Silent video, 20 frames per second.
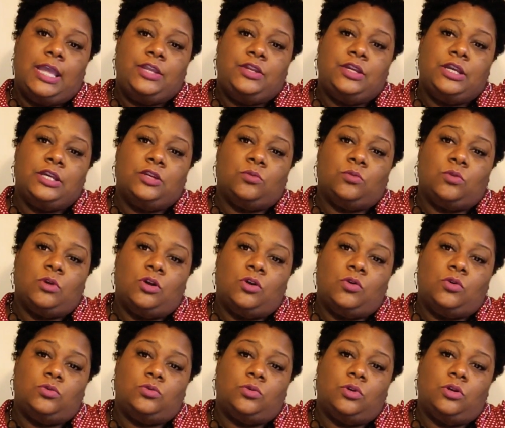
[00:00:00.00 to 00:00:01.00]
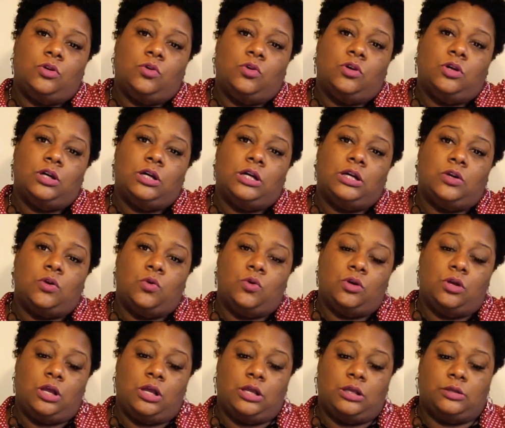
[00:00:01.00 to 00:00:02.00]
And you get a roll or
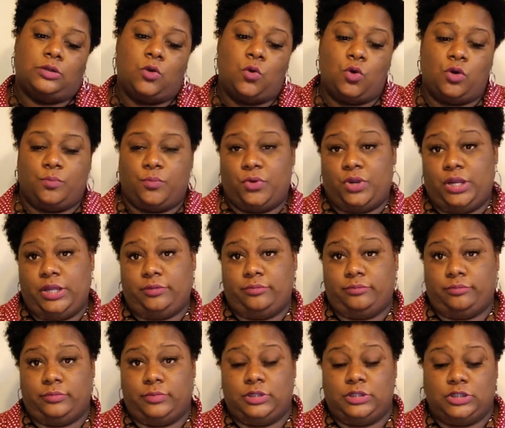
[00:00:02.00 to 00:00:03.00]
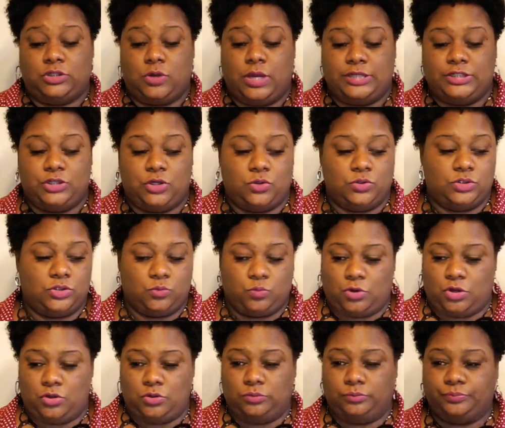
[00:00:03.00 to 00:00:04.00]
a cornbread. So I chose a
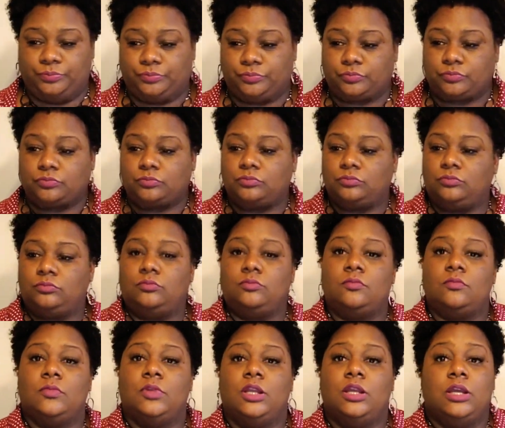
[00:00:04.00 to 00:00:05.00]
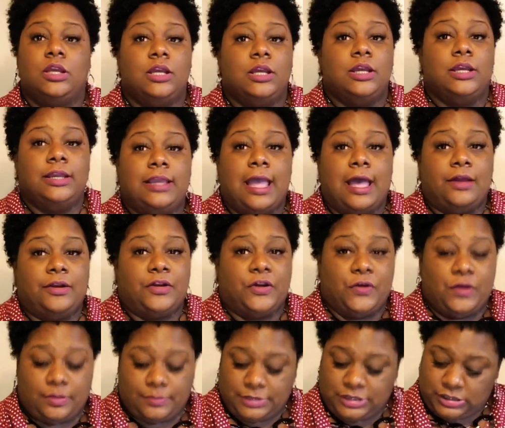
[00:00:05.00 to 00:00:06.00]
roll. Y'all
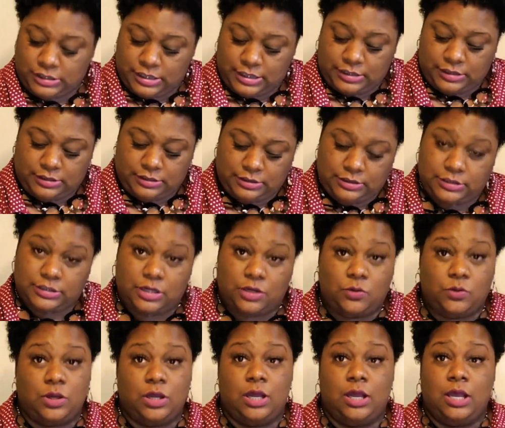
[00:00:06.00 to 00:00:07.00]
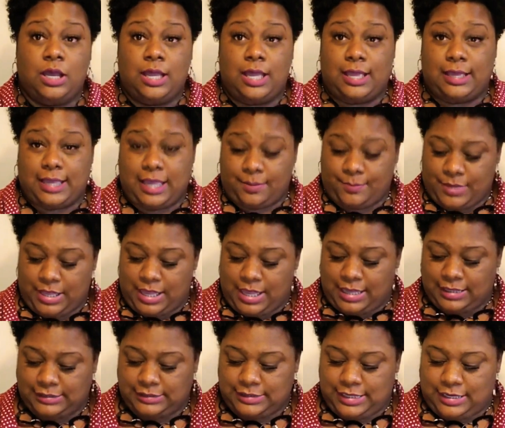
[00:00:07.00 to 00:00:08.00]
know I'm Southern, so I got my
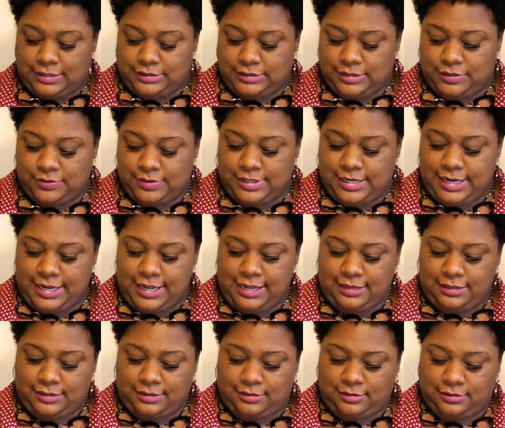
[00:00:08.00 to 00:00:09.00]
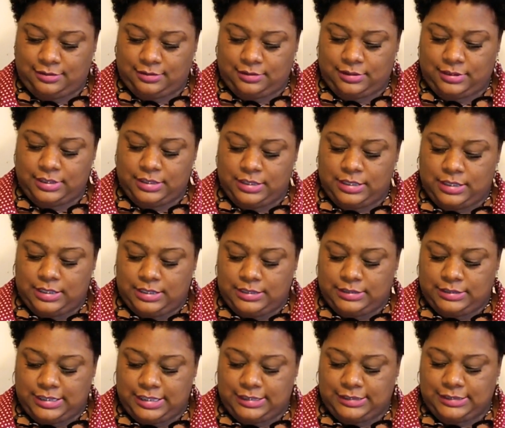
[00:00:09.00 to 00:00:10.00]
hot sauce on deck.
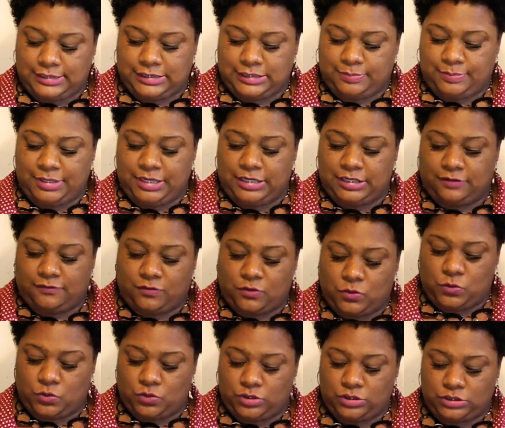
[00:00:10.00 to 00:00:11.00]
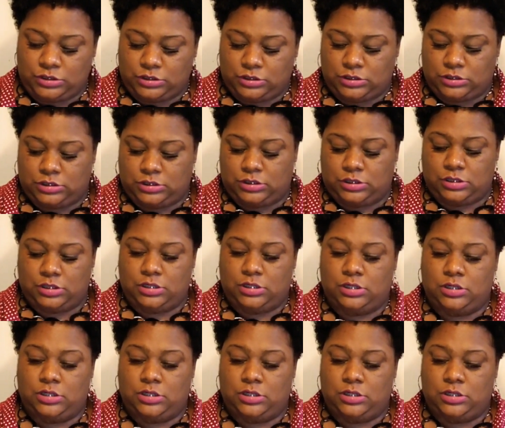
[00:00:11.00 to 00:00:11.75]
Texas Pete, of course.